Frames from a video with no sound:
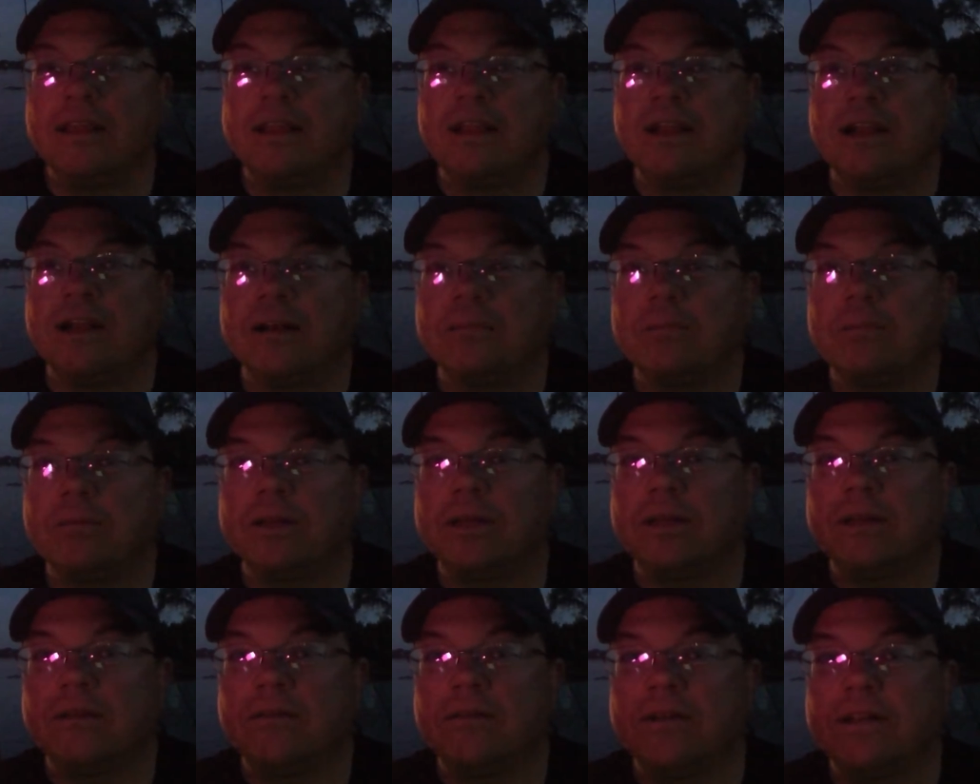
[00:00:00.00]

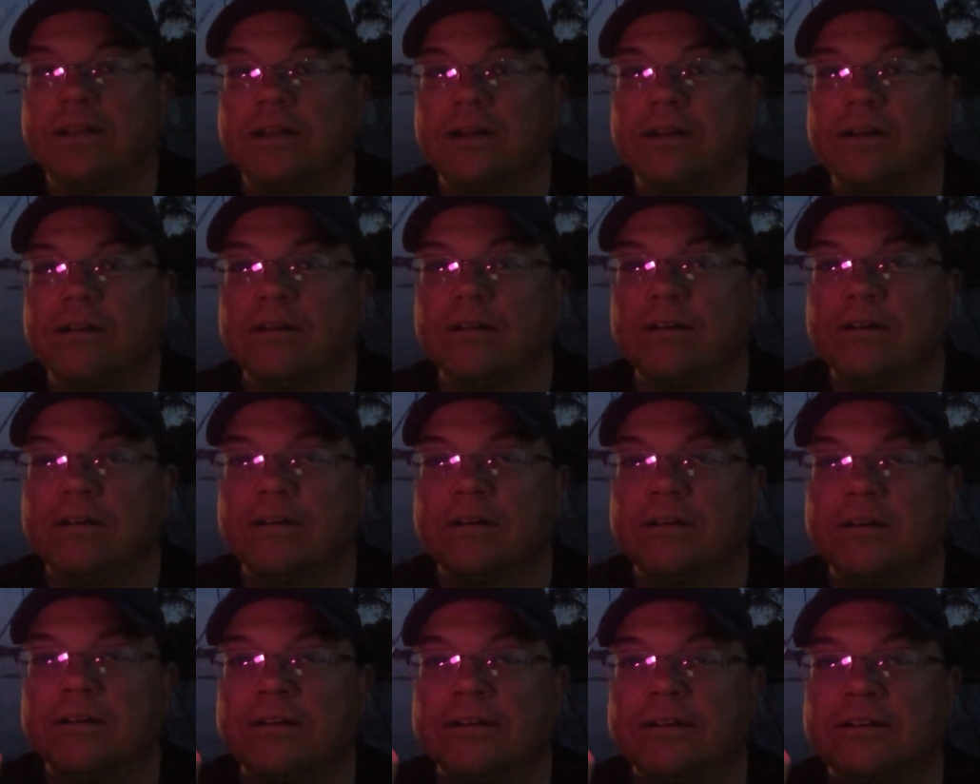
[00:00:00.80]
Airplane right there
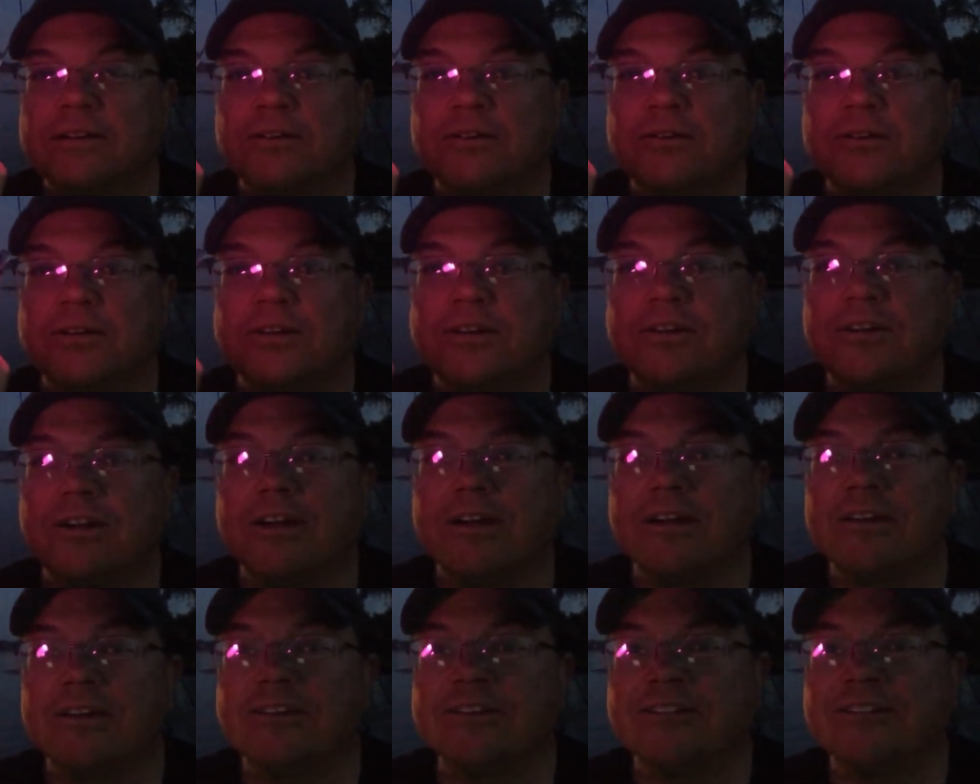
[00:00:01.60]
going
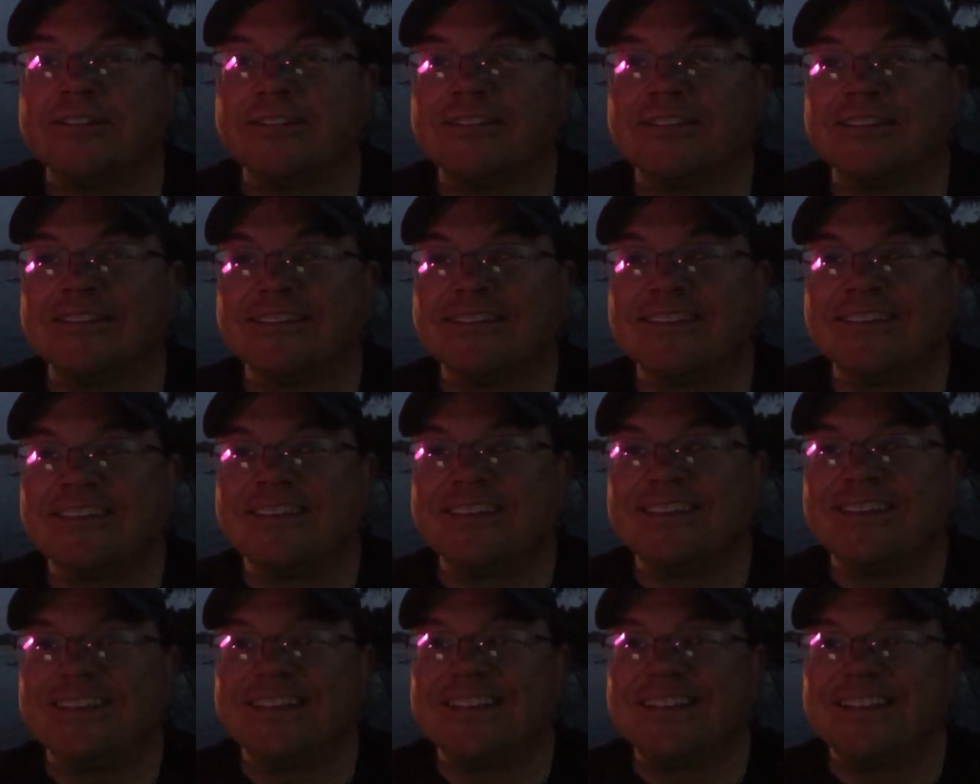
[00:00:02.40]
across.
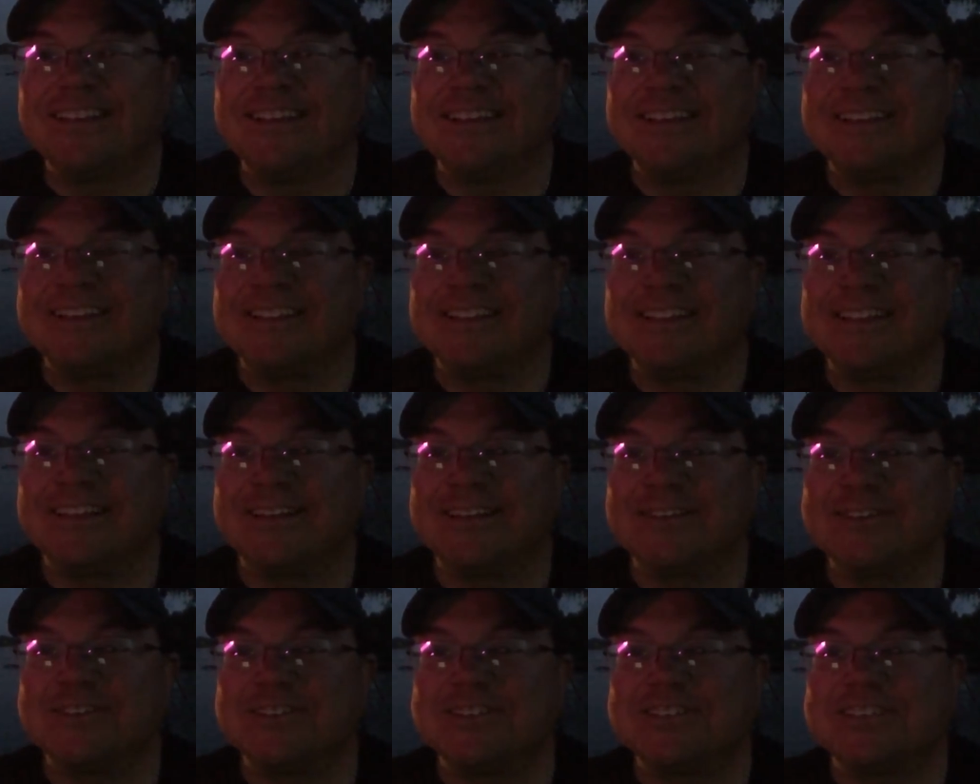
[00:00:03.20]

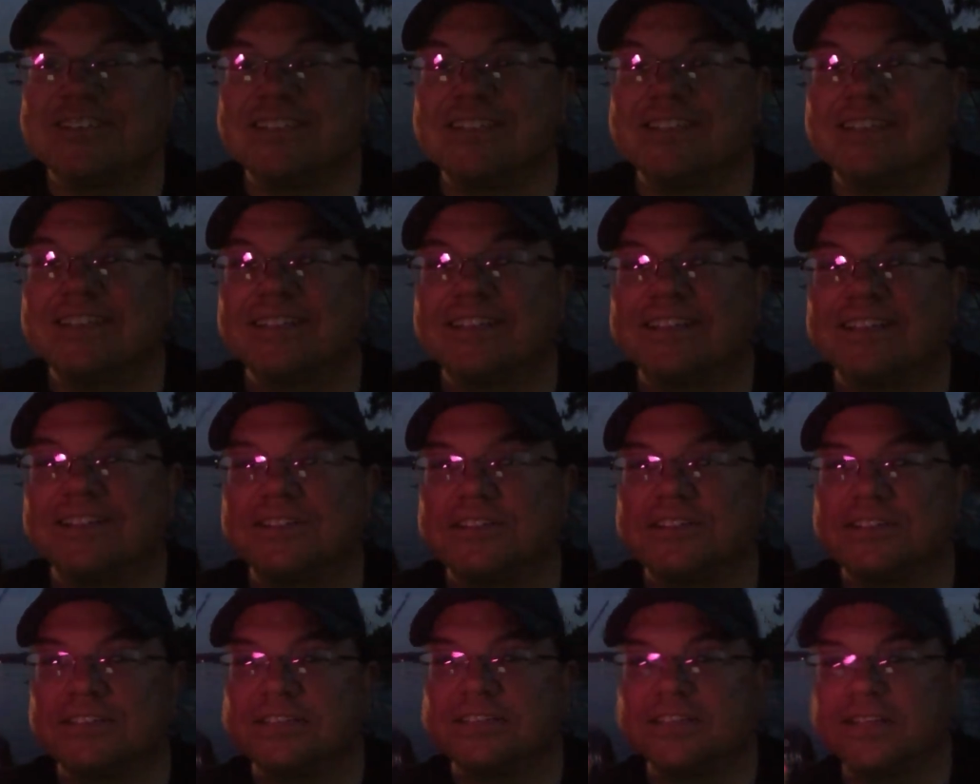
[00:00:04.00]
There's the stick. There's
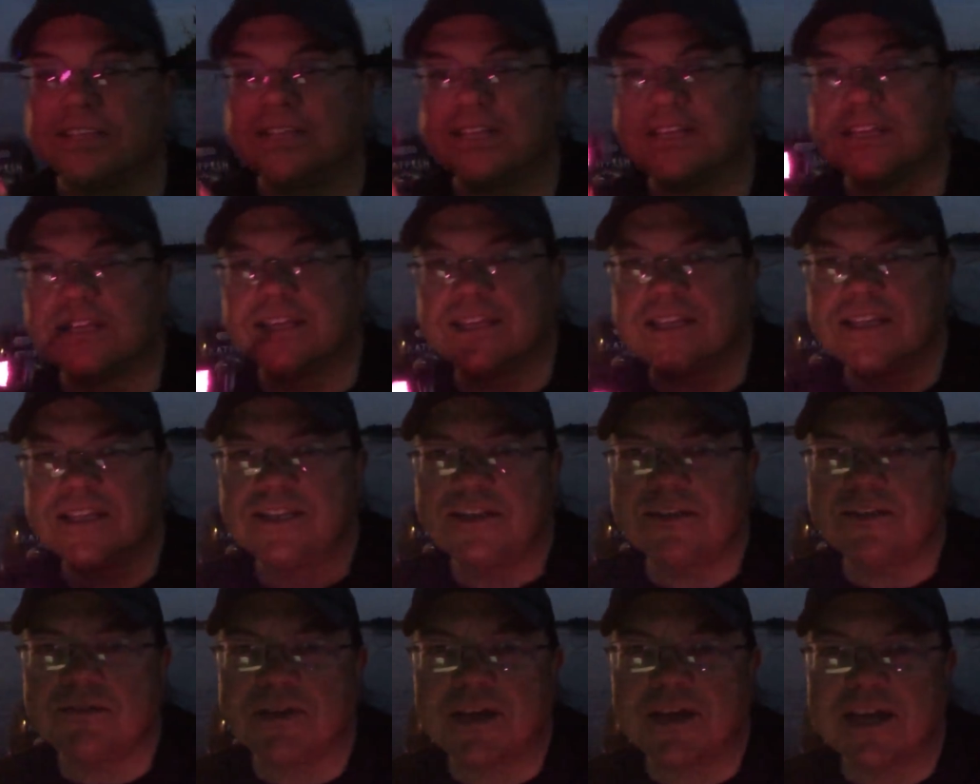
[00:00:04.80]
the stick.
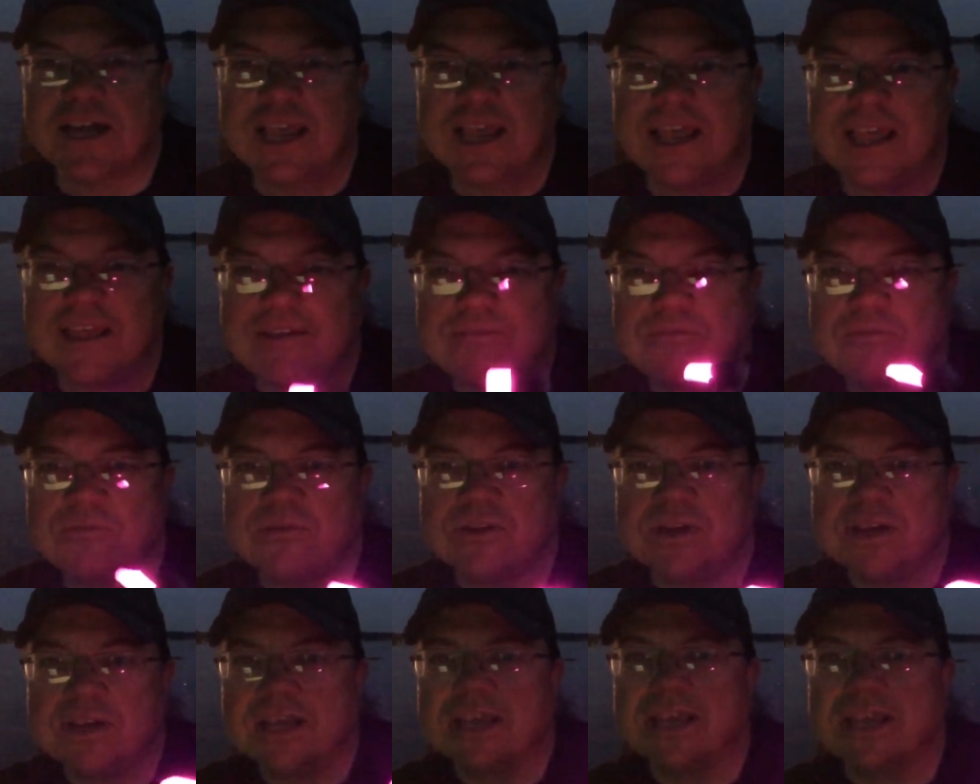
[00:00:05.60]
Do I have
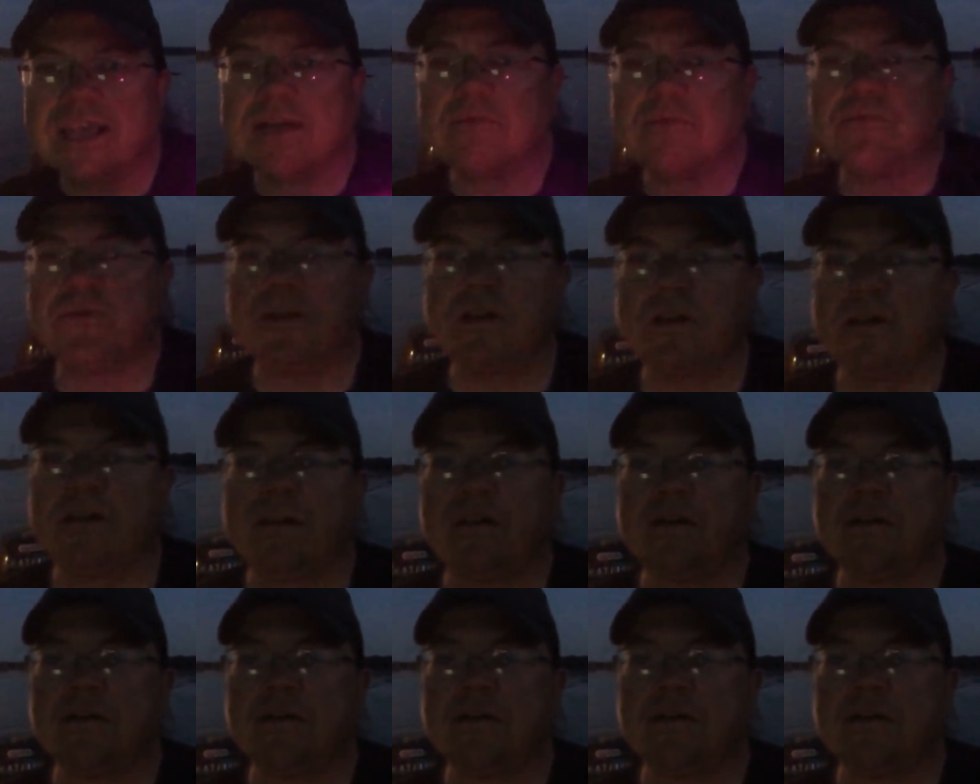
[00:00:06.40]
one? I got one